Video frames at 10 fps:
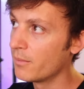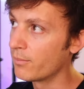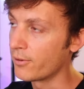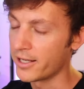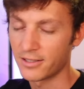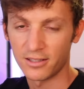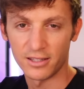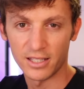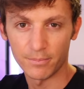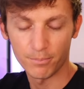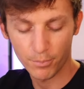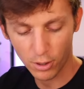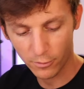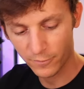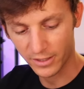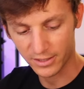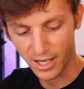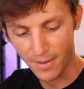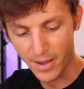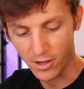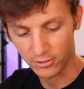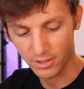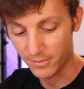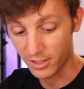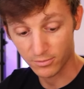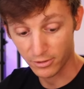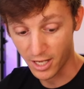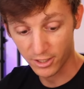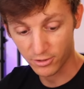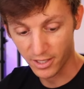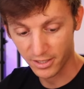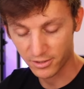press the perfect amount, right? Because we're not trying